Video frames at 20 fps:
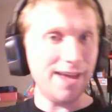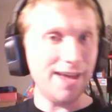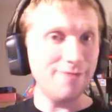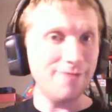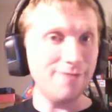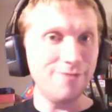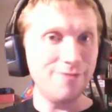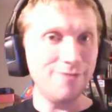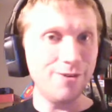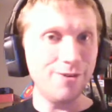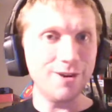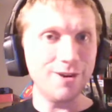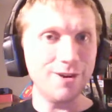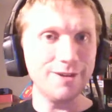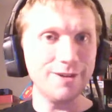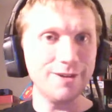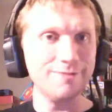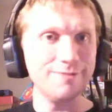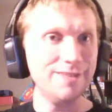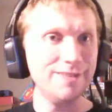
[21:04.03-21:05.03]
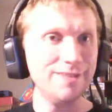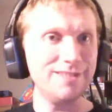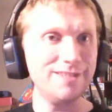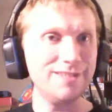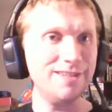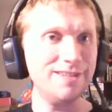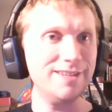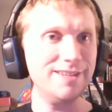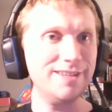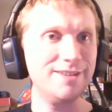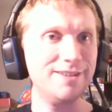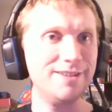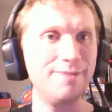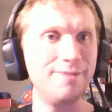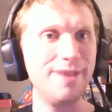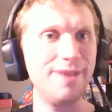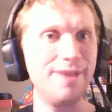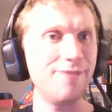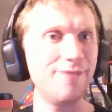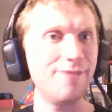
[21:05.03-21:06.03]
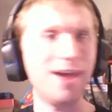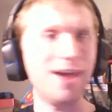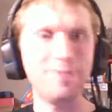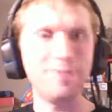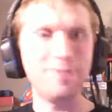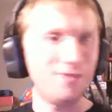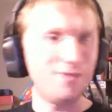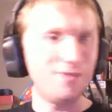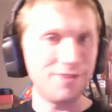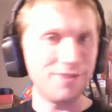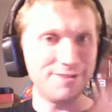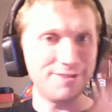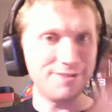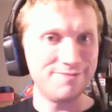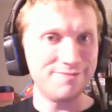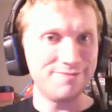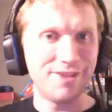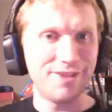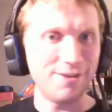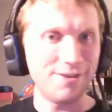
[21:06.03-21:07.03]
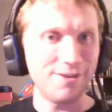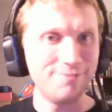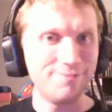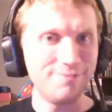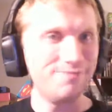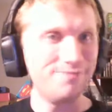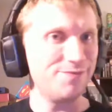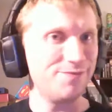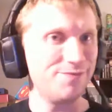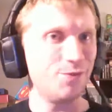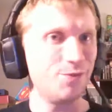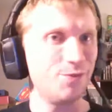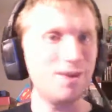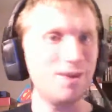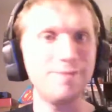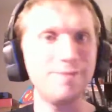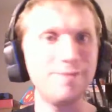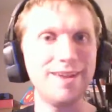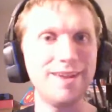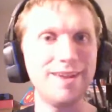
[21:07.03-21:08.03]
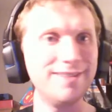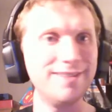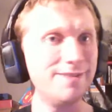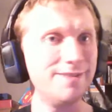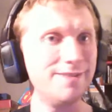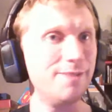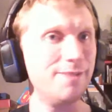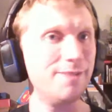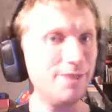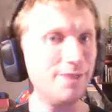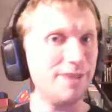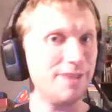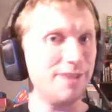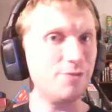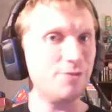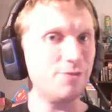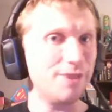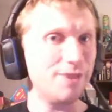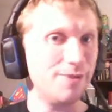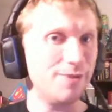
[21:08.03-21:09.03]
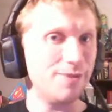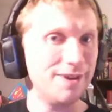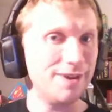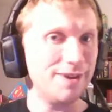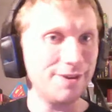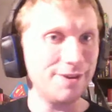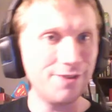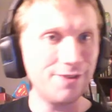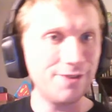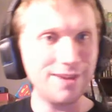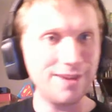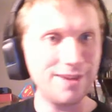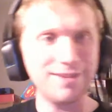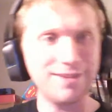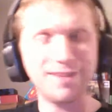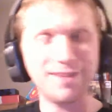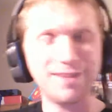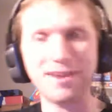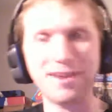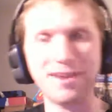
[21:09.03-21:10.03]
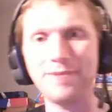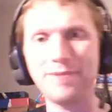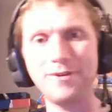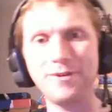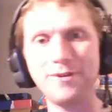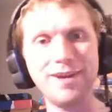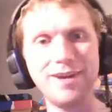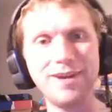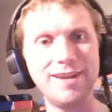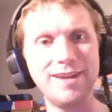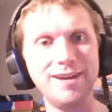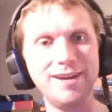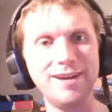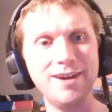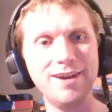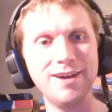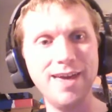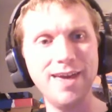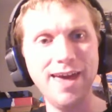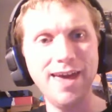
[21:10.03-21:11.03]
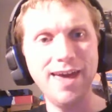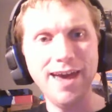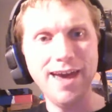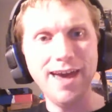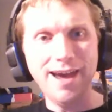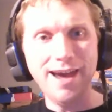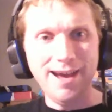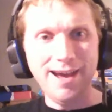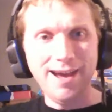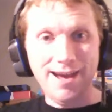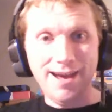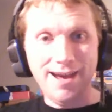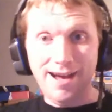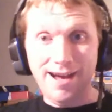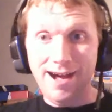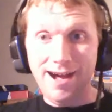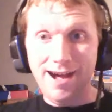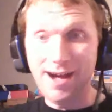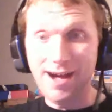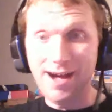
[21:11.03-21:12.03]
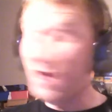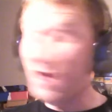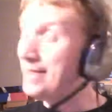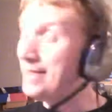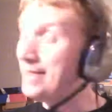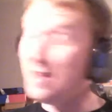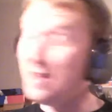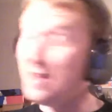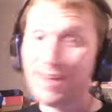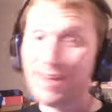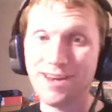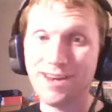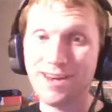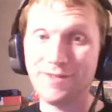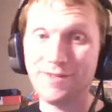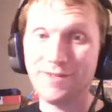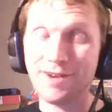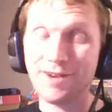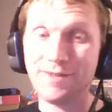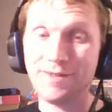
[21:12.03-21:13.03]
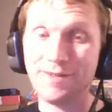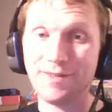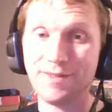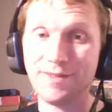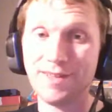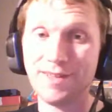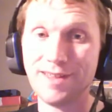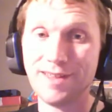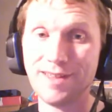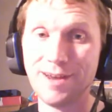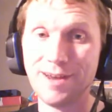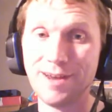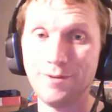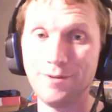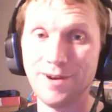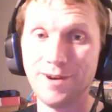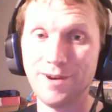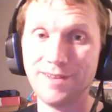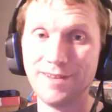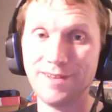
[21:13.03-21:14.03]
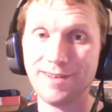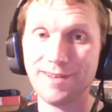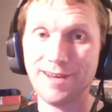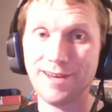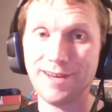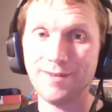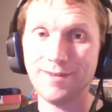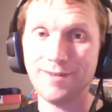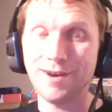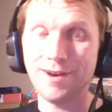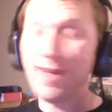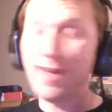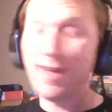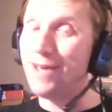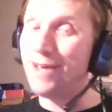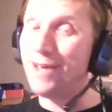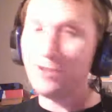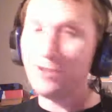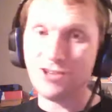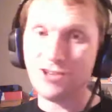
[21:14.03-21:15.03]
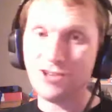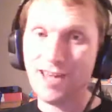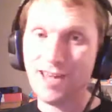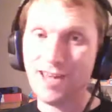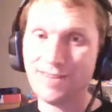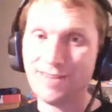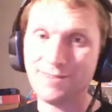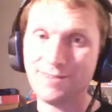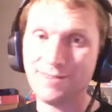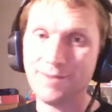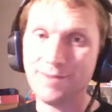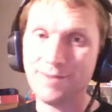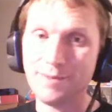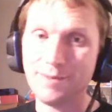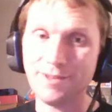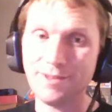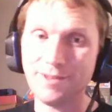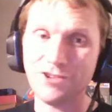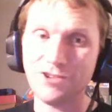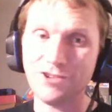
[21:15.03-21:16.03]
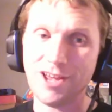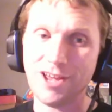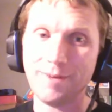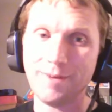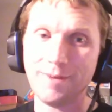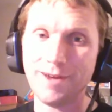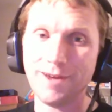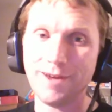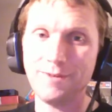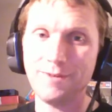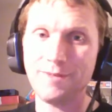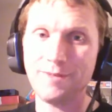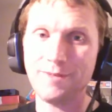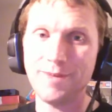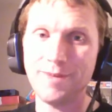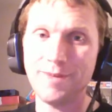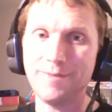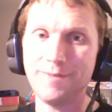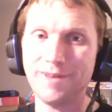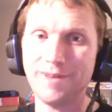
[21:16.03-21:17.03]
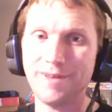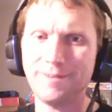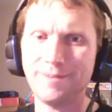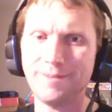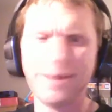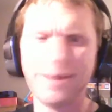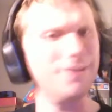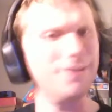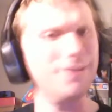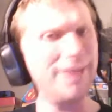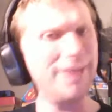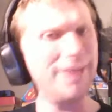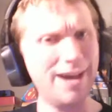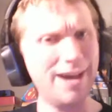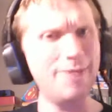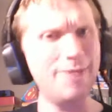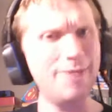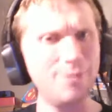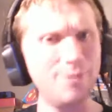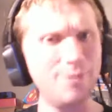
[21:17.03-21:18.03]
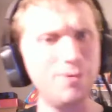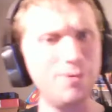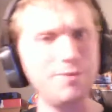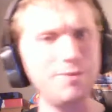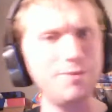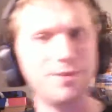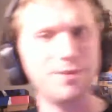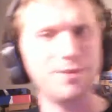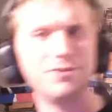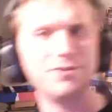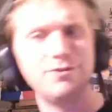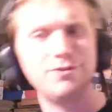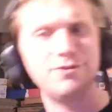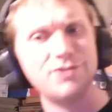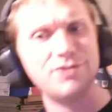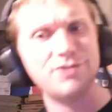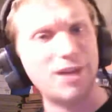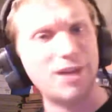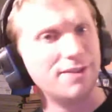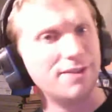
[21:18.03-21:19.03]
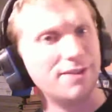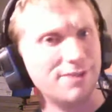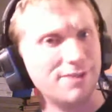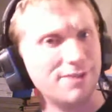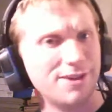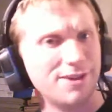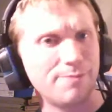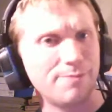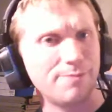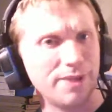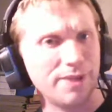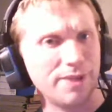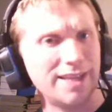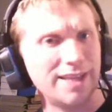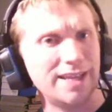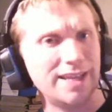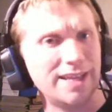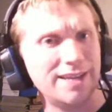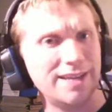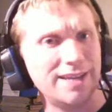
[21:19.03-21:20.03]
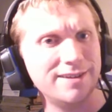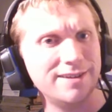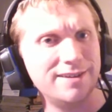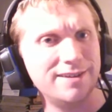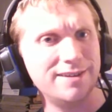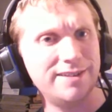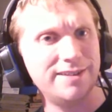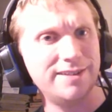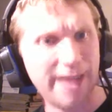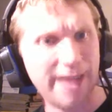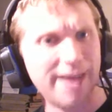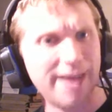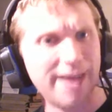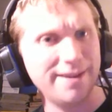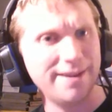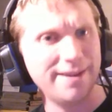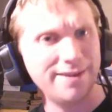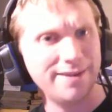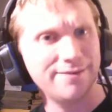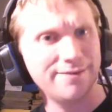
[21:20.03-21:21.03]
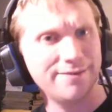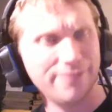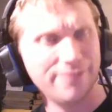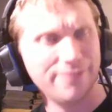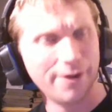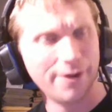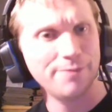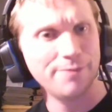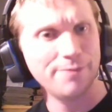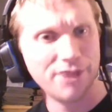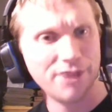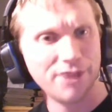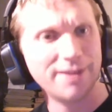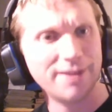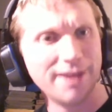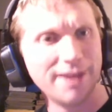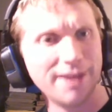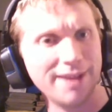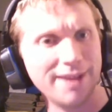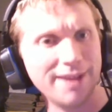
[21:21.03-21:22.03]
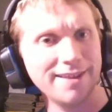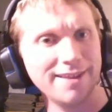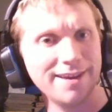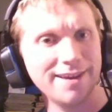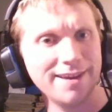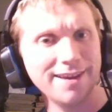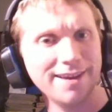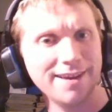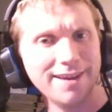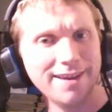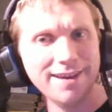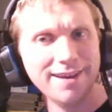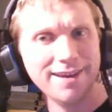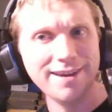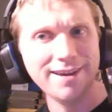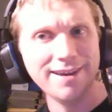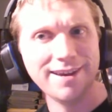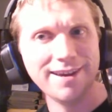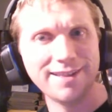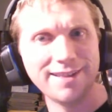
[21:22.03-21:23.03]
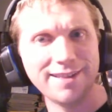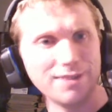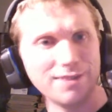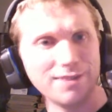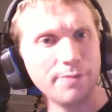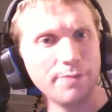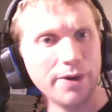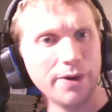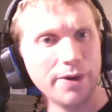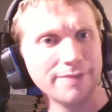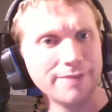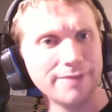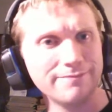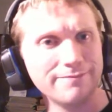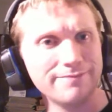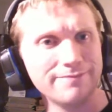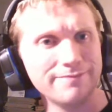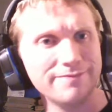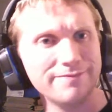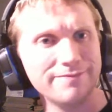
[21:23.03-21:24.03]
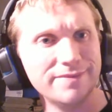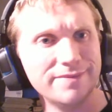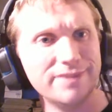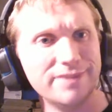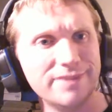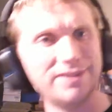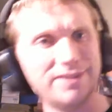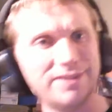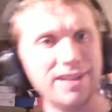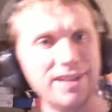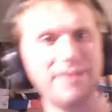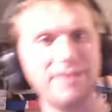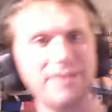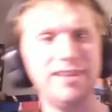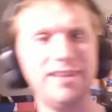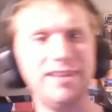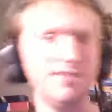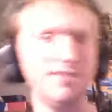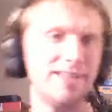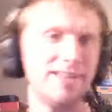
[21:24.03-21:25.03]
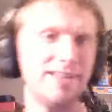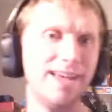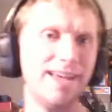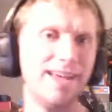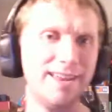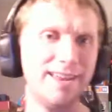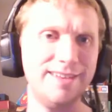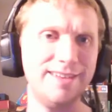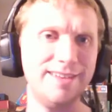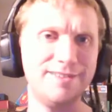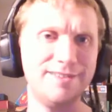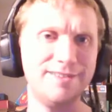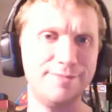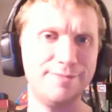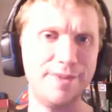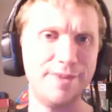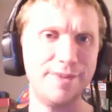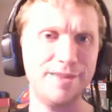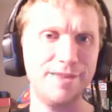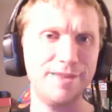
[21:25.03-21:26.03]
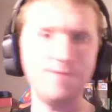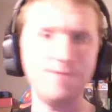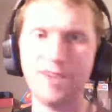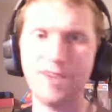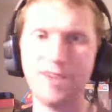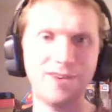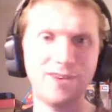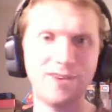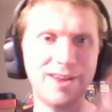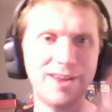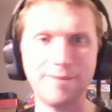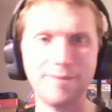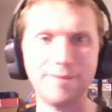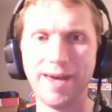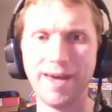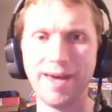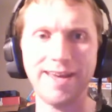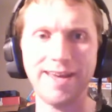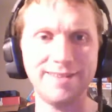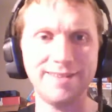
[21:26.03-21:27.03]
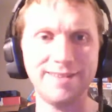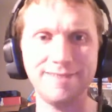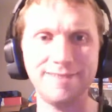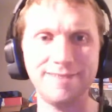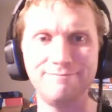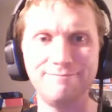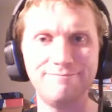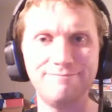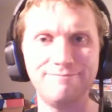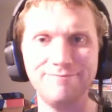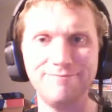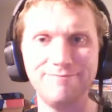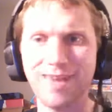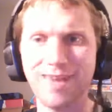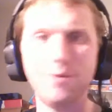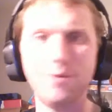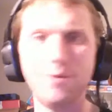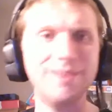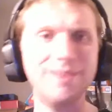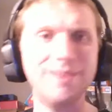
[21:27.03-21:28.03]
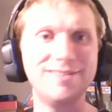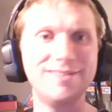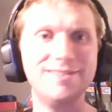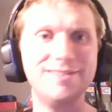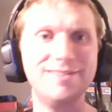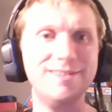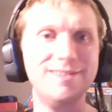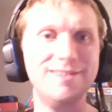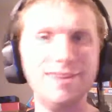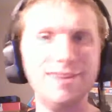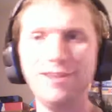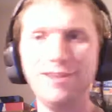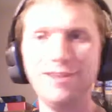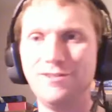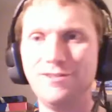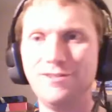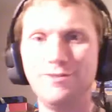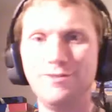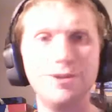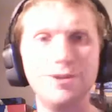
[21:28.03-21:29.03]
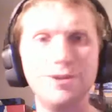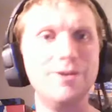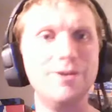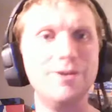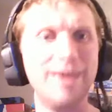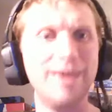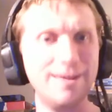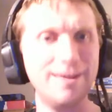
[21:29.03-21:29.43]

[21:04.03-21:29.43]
for listening to me ramble for 20 minutes, no more like 21 according to the timer right here. I think I covered everything that I wanted to cover. I wish I had some people to chat about it with me, but apparently I am the one person who's not completely dead from Gen Con at this point. Instead, he's been invigorated by it and can't wait to go again.